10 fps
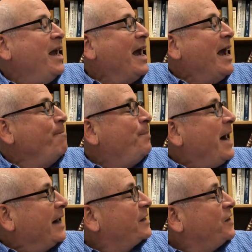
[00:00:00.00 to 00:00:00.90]
and
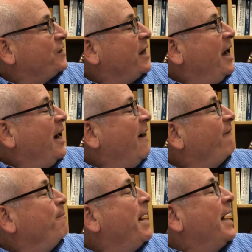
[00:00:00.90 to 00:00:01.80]
boxes
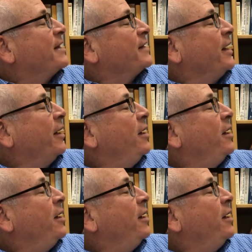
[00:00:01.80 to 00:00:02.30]
of matzah.